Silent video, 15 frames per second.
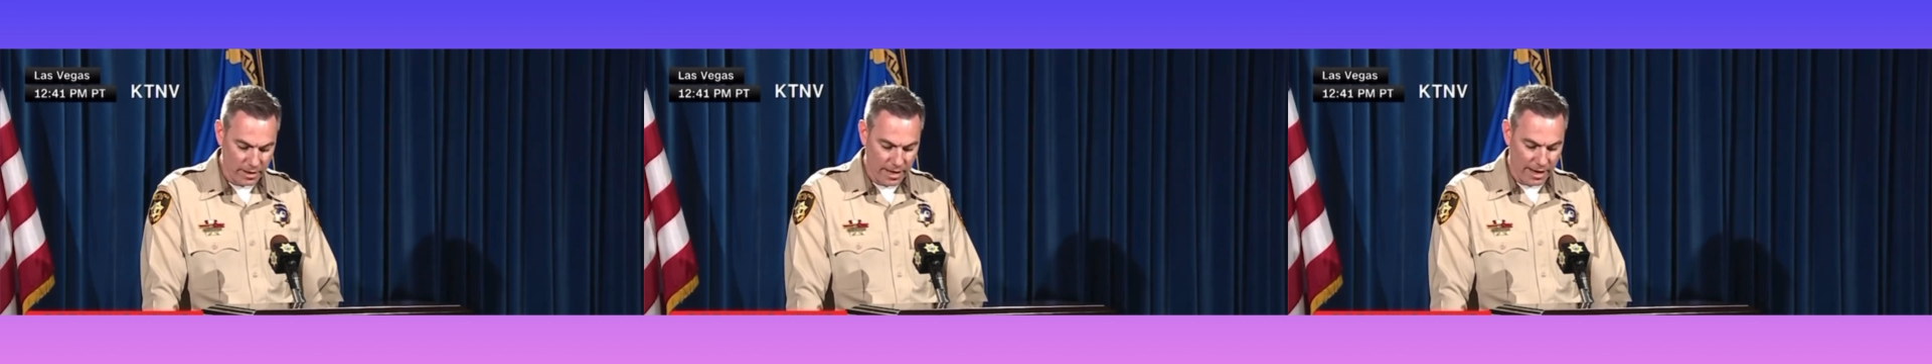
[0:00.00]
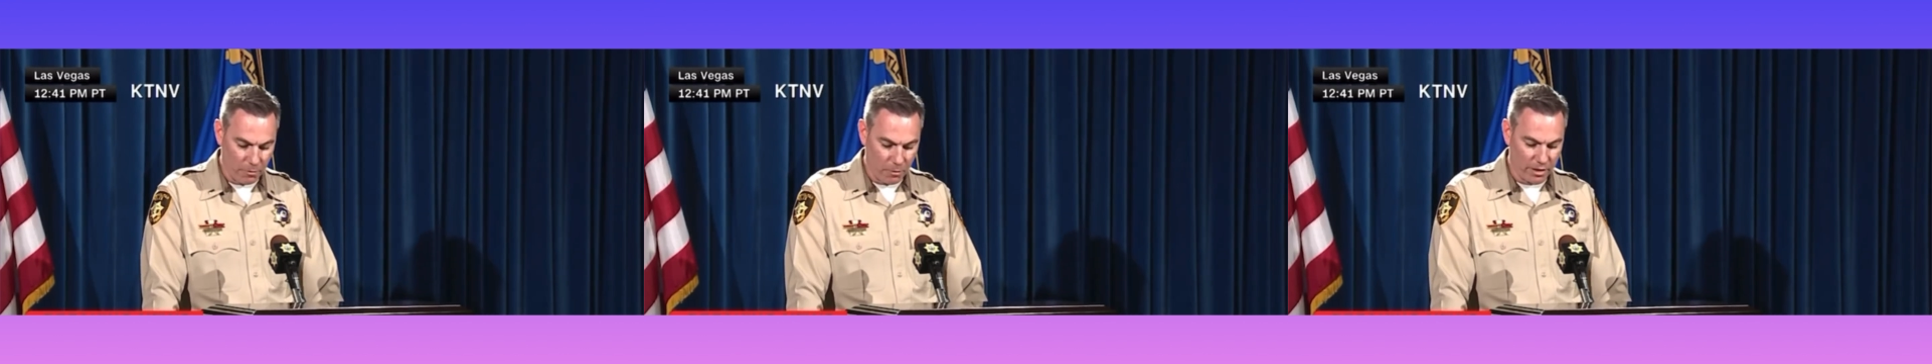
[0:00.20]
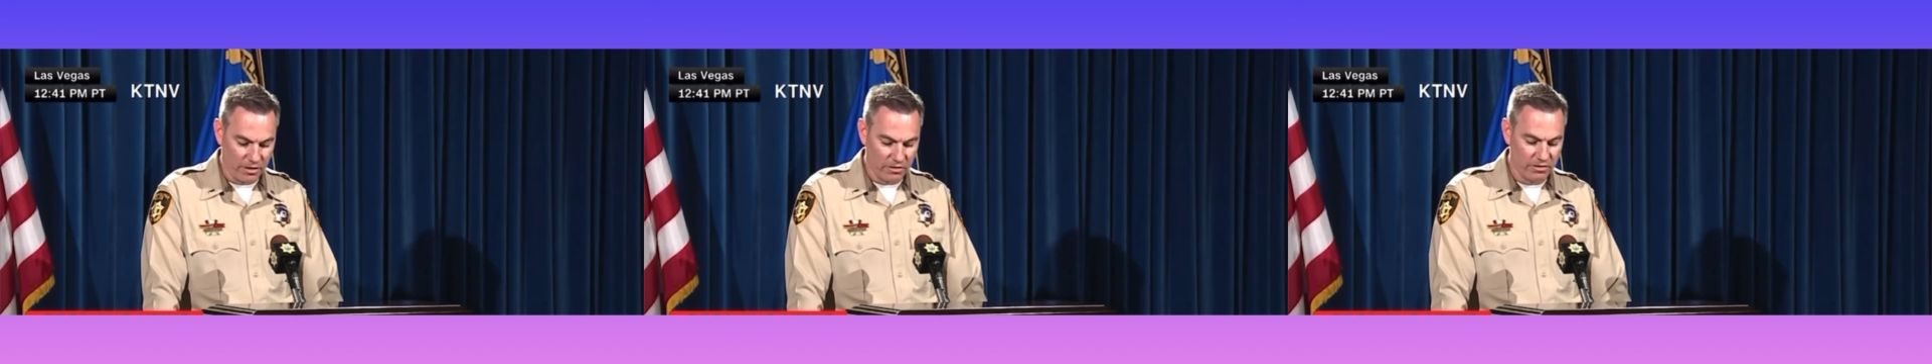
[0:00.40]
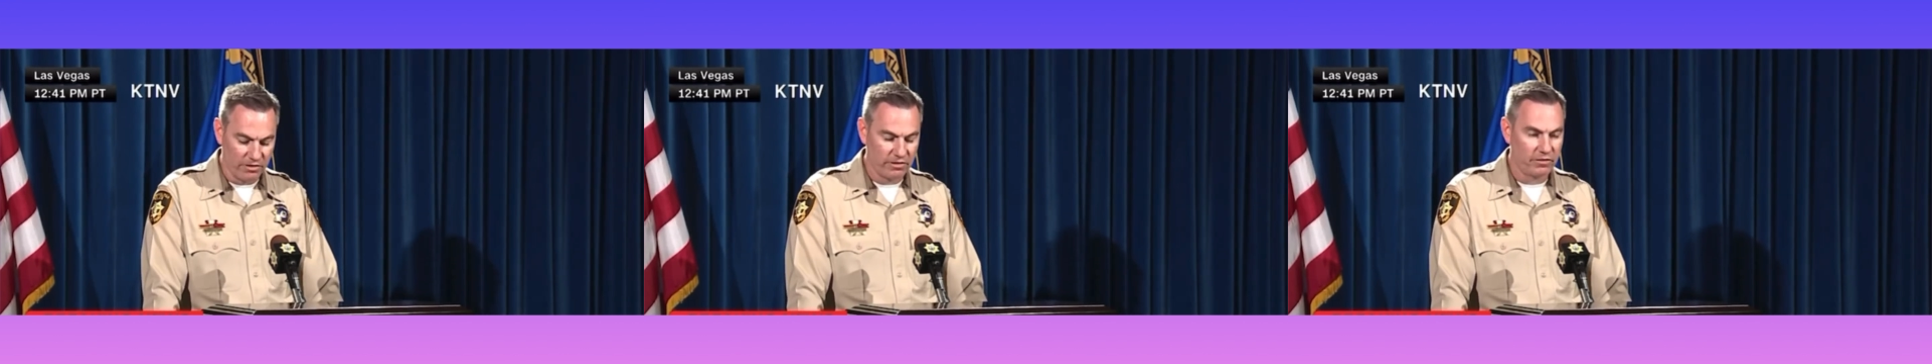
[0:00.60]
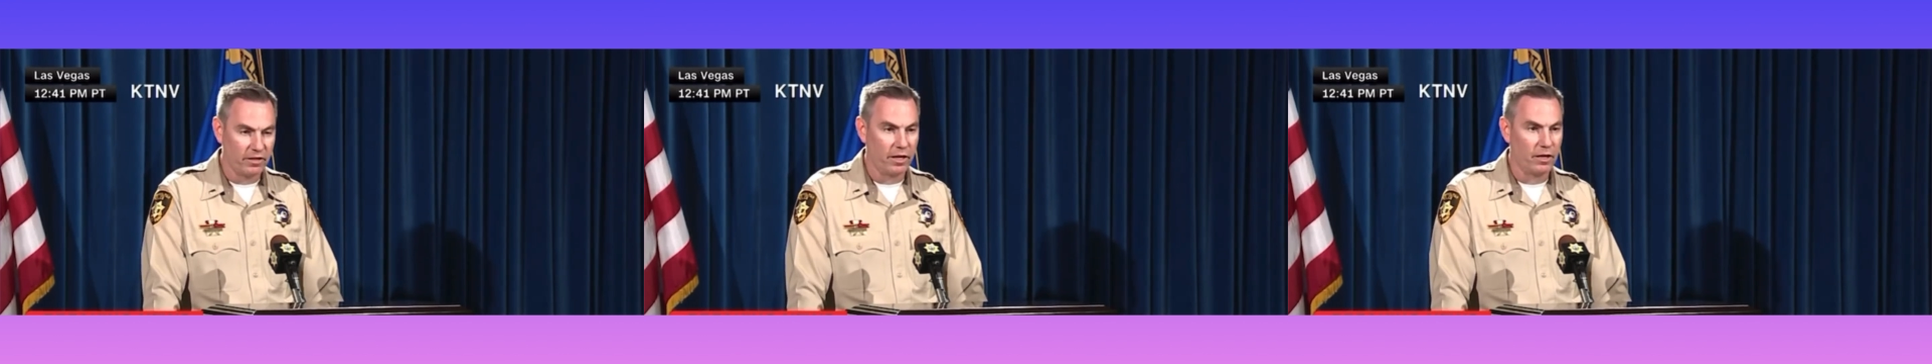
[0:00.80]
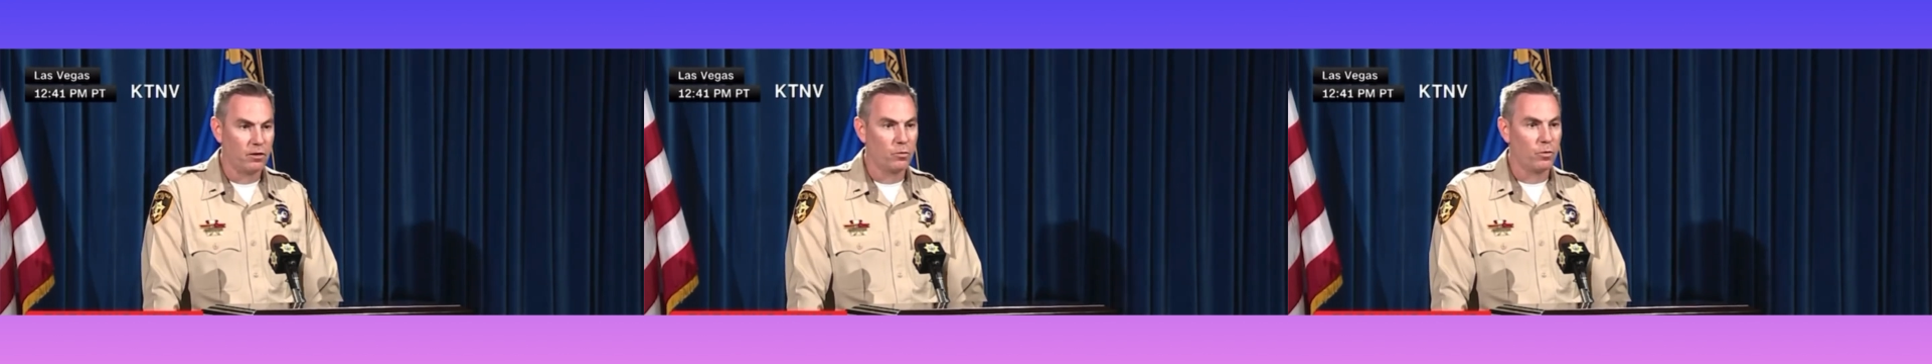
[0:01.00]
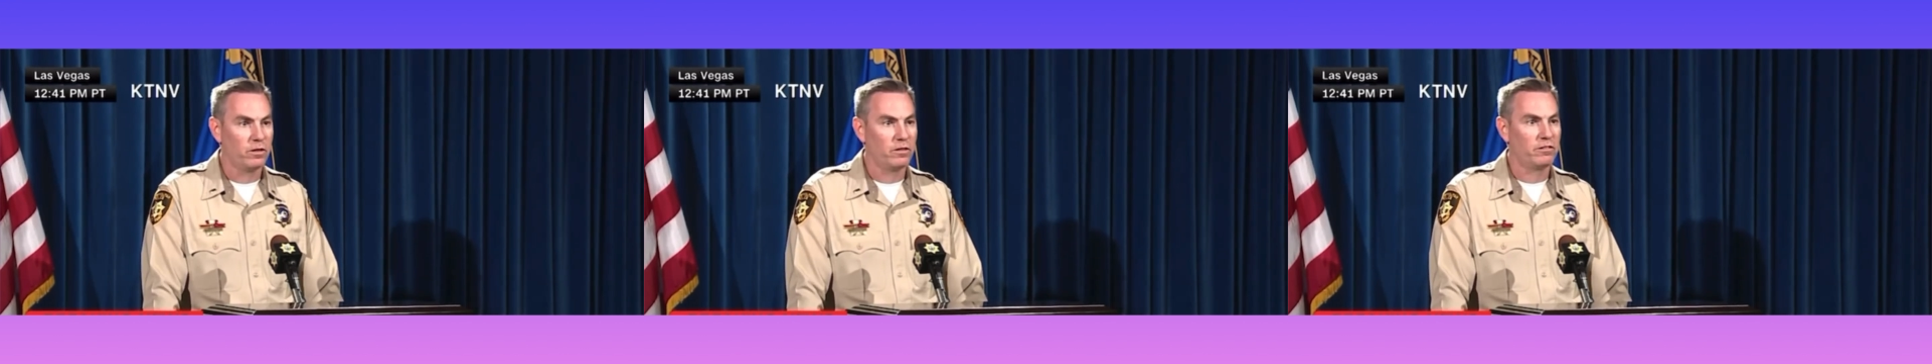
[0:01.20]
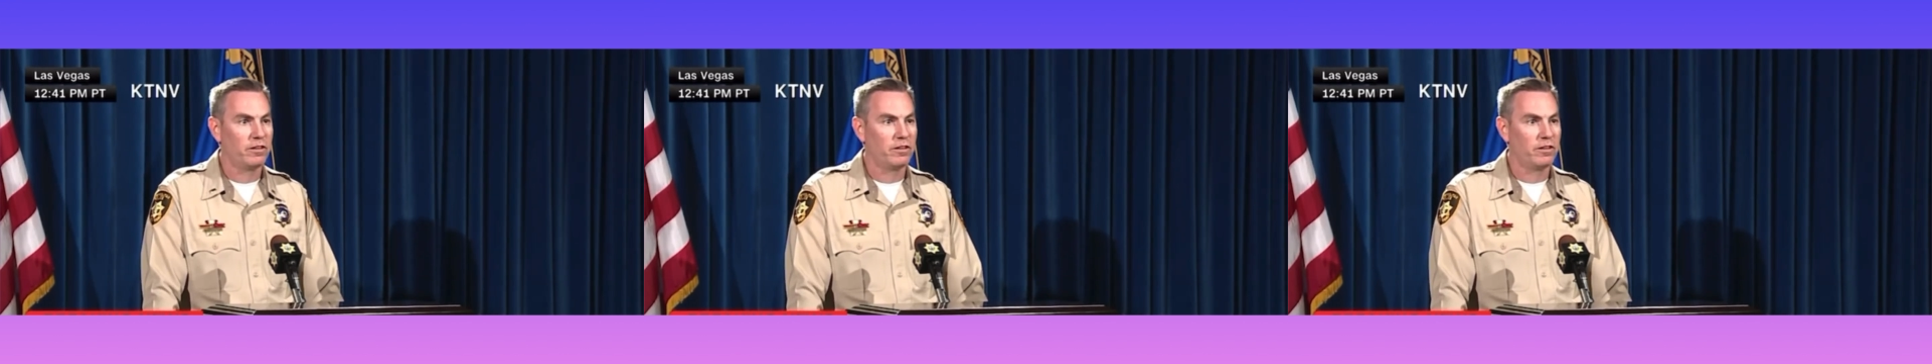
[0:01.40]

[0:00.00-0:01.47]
and were consistent with the